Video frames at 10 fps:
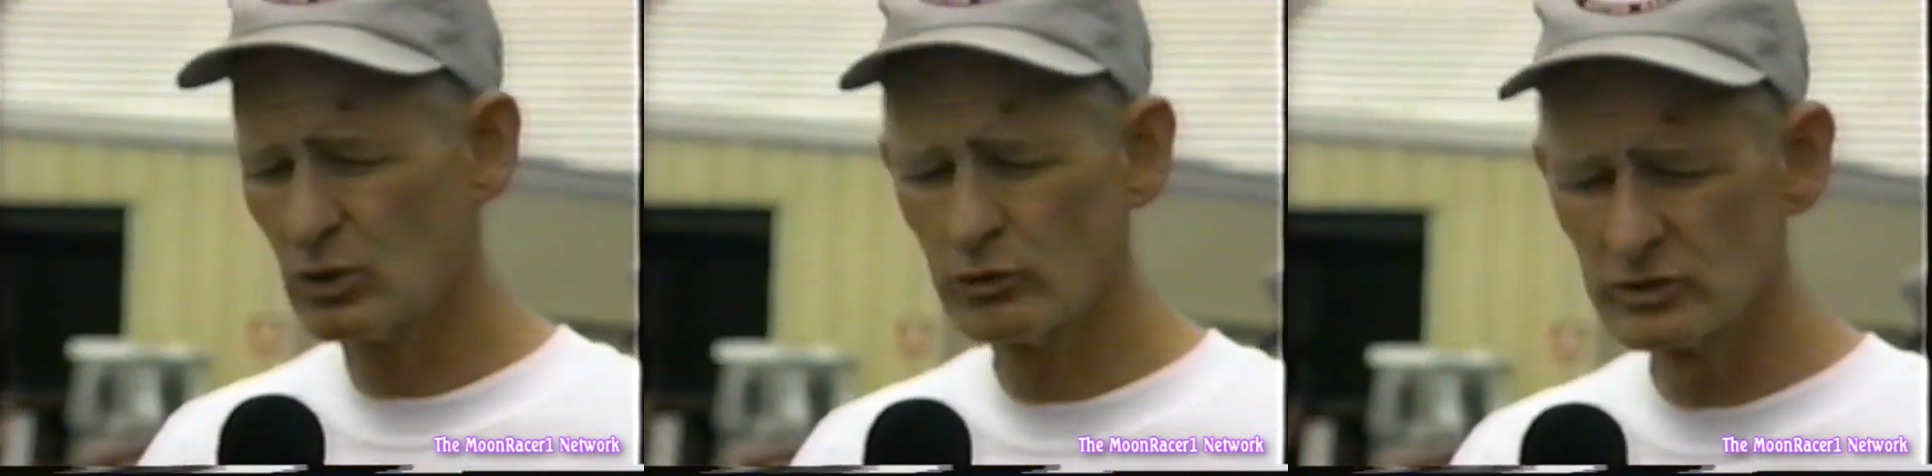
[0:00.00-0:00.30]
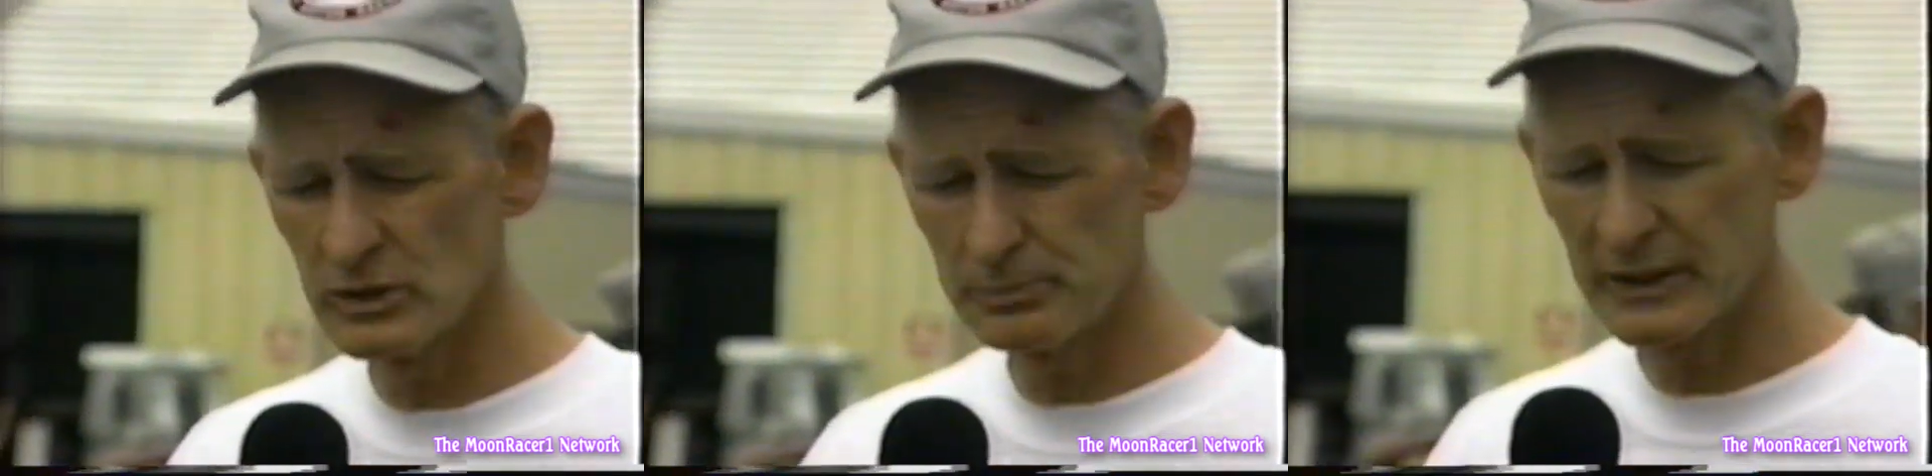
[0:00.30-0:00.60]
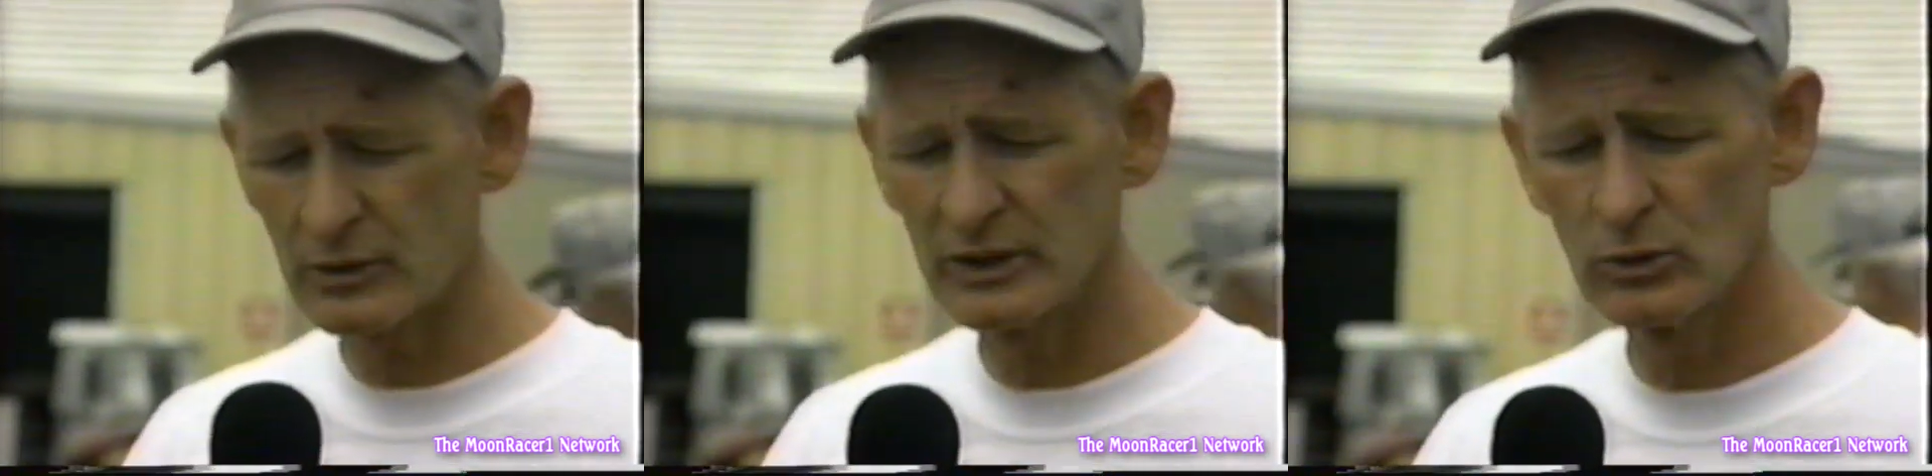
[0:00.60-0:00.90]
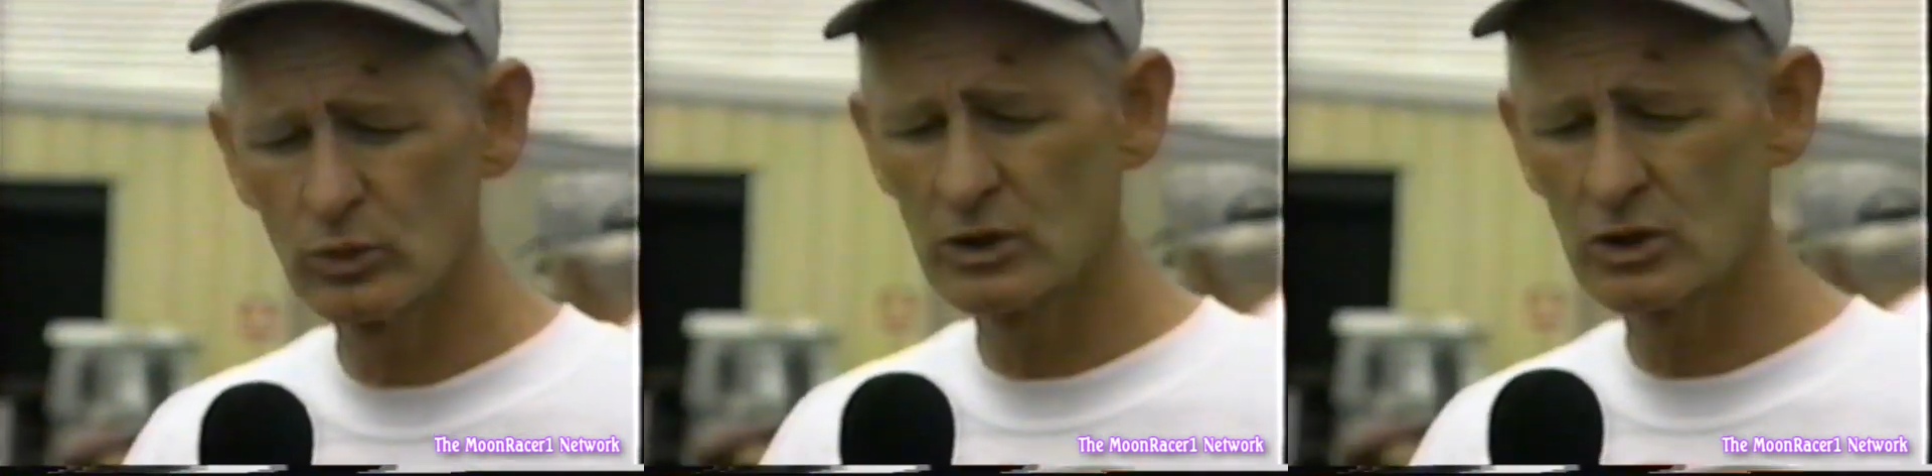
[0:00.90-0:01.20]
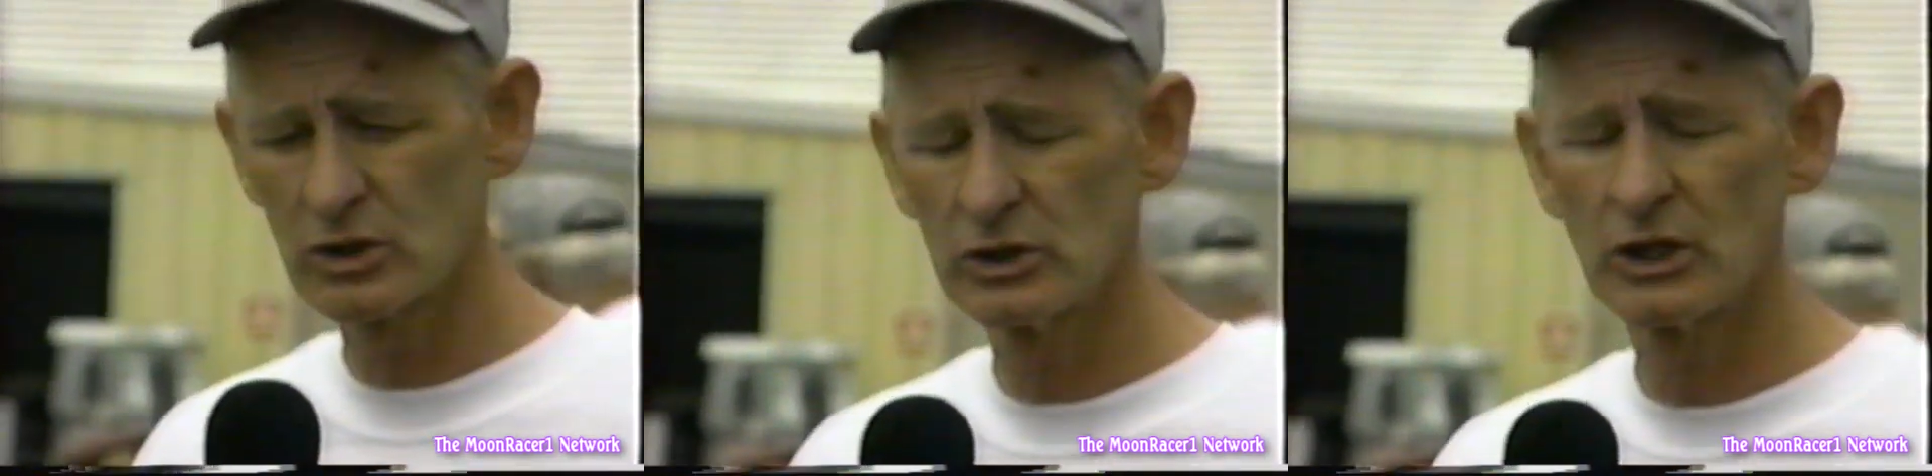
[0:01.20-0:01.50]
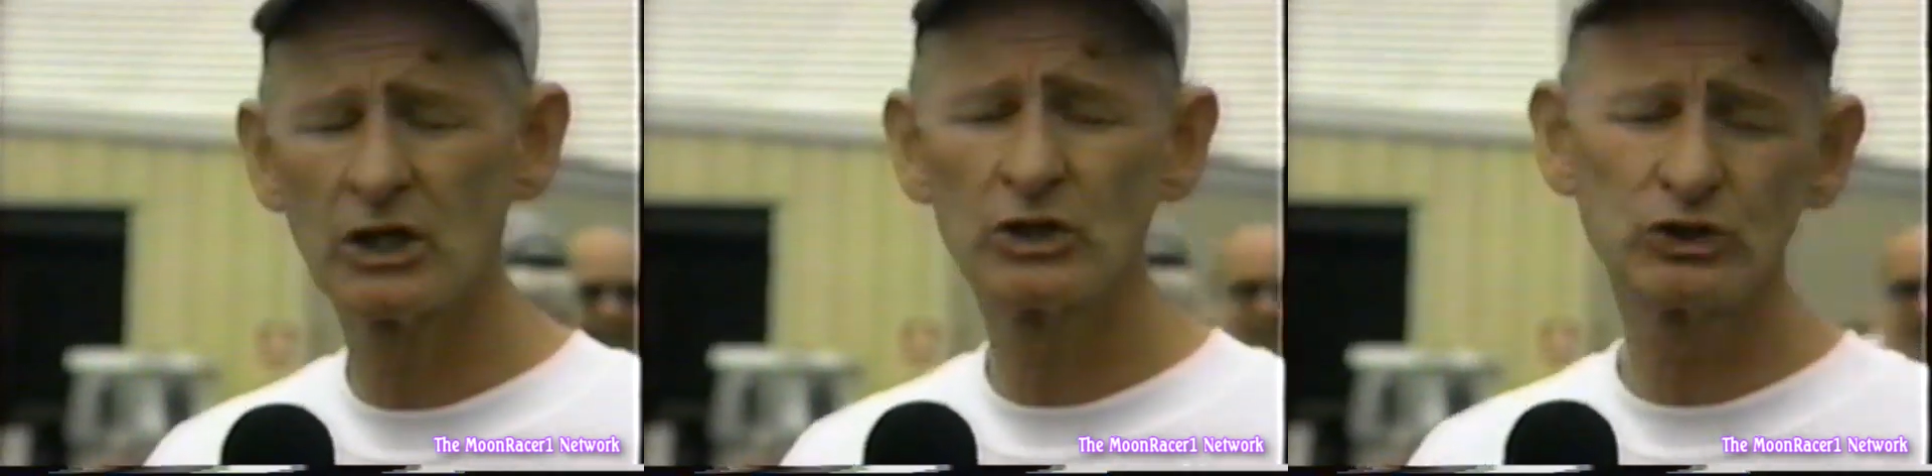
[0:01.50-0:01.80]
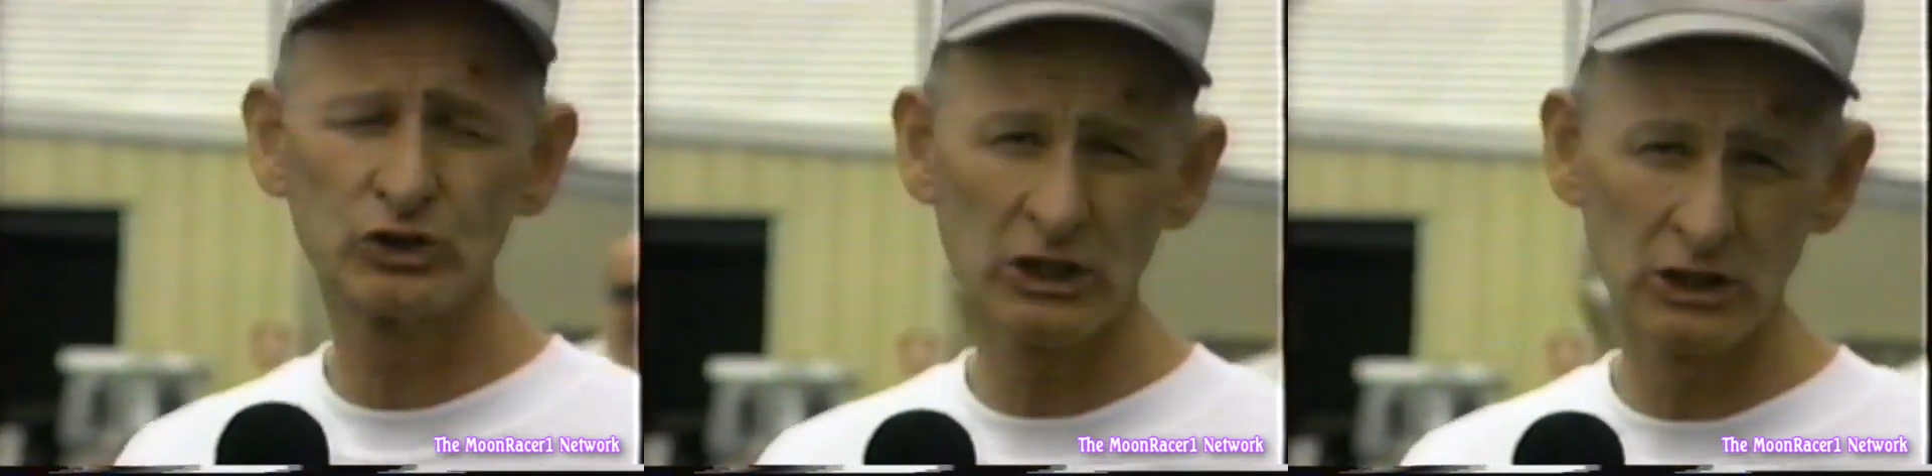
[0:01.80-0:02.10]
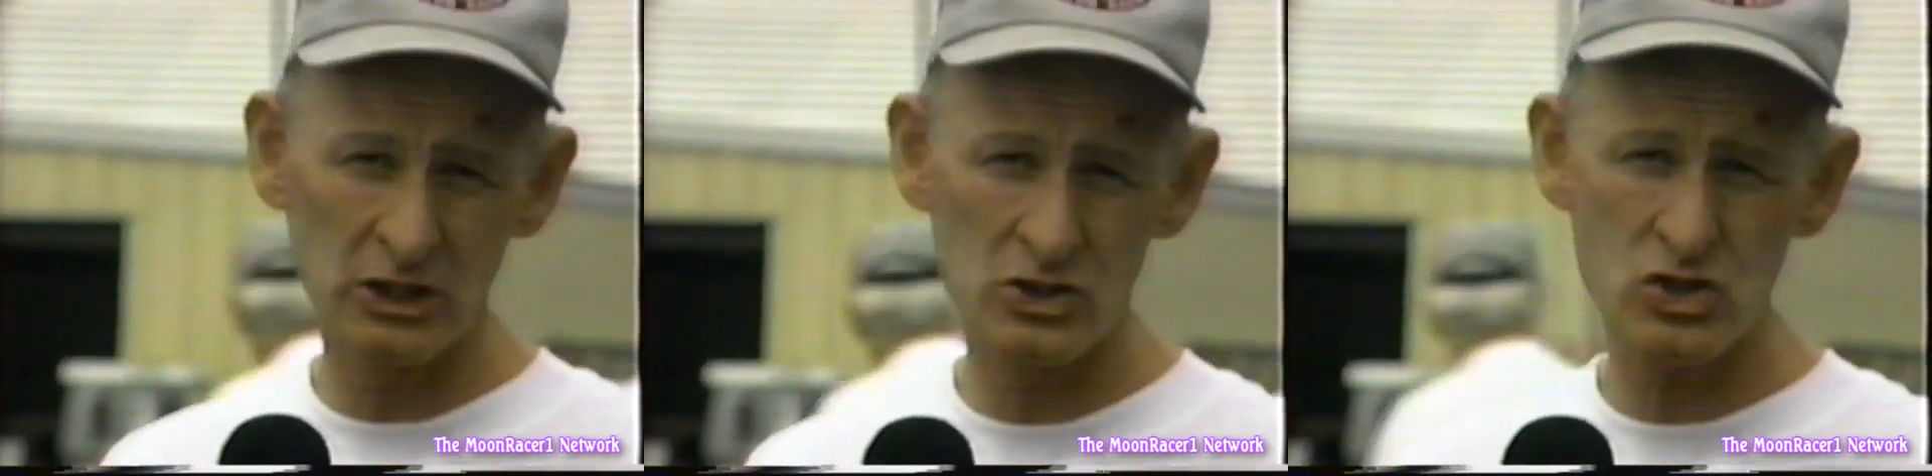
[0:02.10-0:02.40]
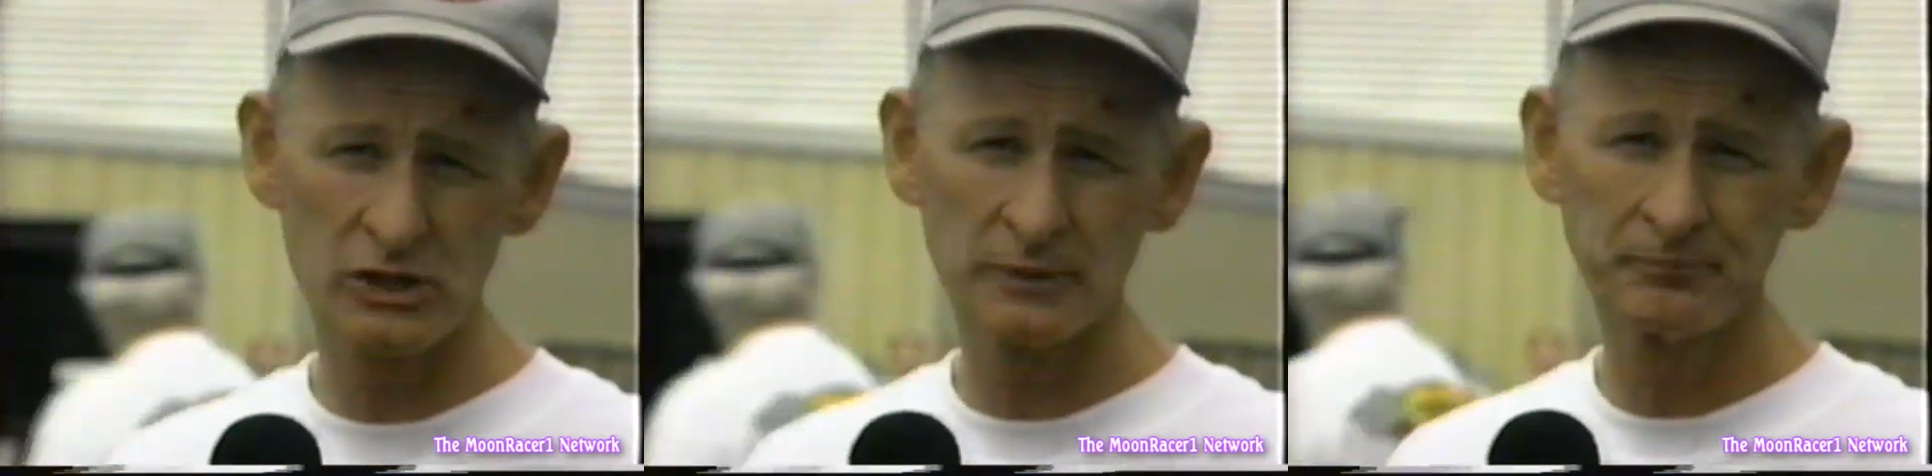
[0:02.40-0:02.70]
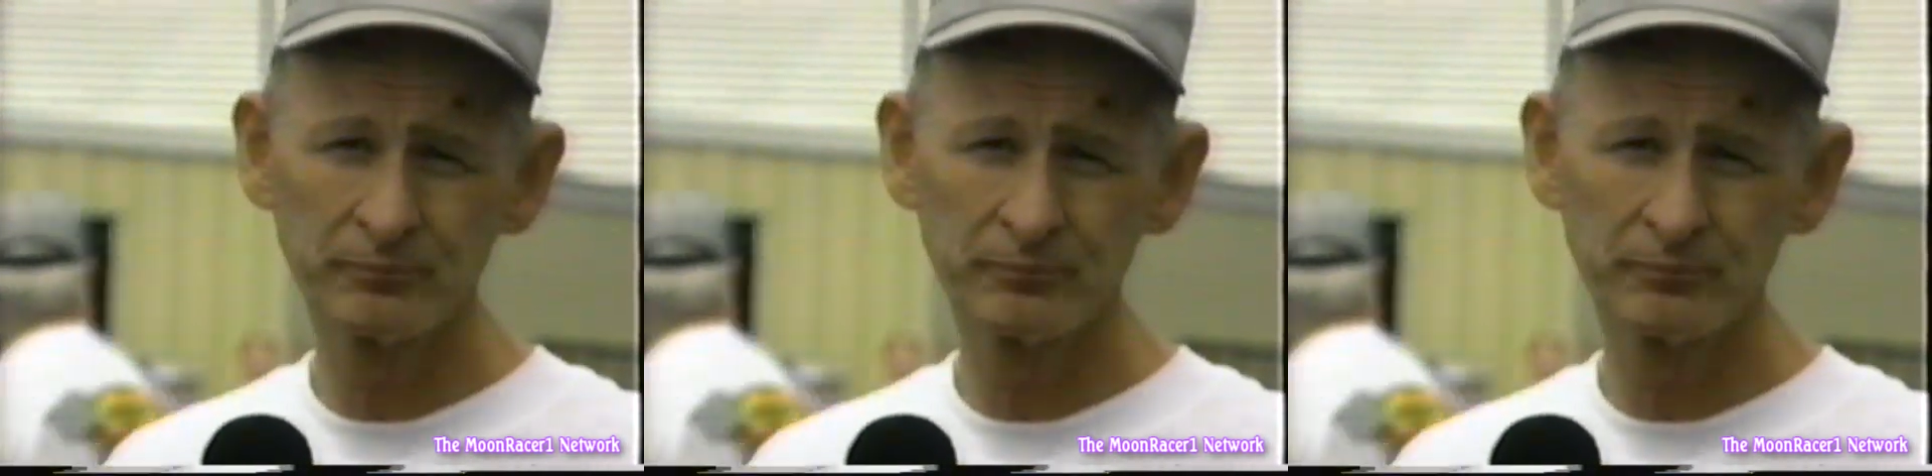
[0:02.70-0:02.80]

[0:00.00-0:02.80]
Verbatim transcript: over the period were uh, Jud Larson,